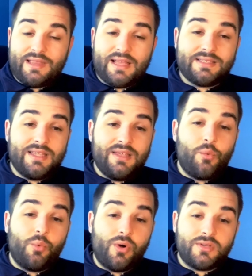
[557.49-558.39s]
That's
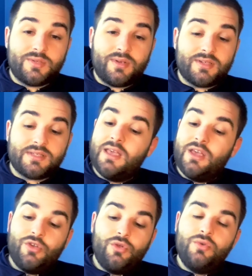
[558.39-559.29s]
even worse, because
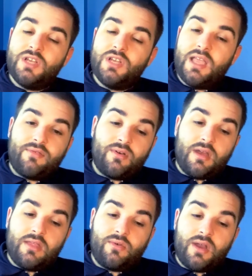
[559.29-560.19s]
usually after an
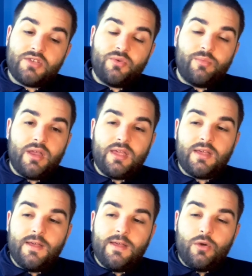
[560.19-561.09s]
international
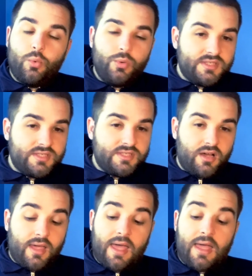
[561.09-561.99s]
break, we
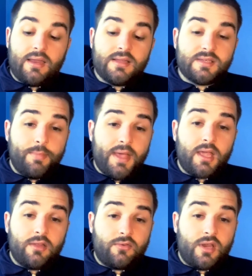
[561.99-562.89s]
suck. And it's a big
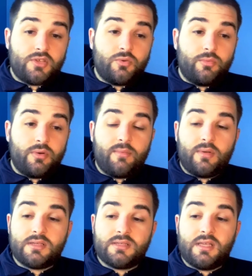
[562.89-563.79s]
international break
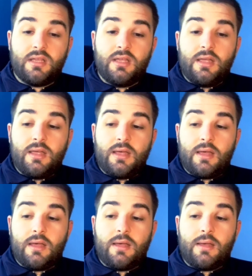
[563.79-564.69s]
because
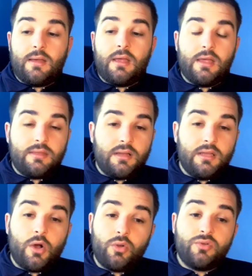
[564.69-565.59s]

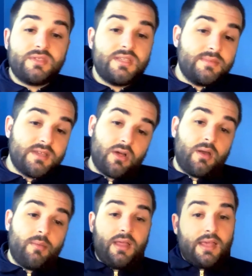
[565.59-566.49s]
Italy, all those teams are going
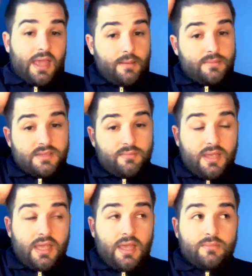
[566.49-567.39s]
to play games,
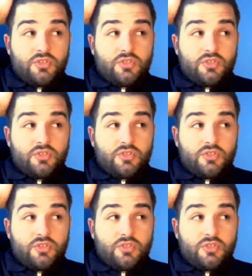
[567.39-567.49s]
big games.